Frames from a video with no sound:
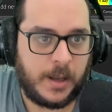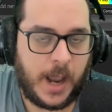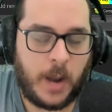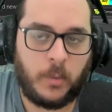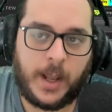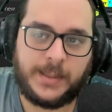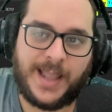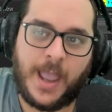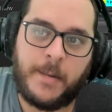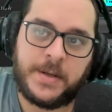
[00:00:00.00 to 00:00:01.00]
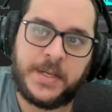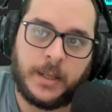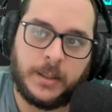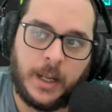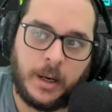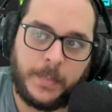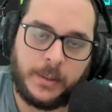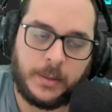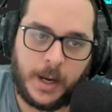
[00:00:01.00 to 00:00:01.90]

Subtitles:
I will add every single element.